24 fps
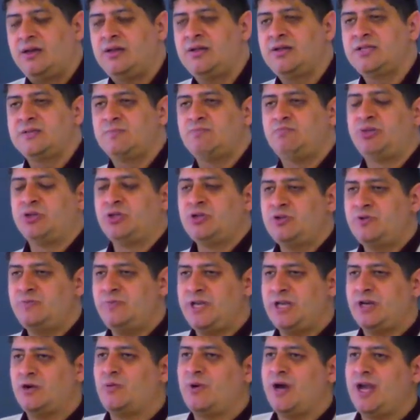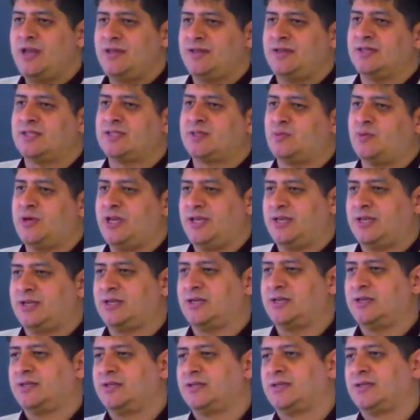this blew me away this week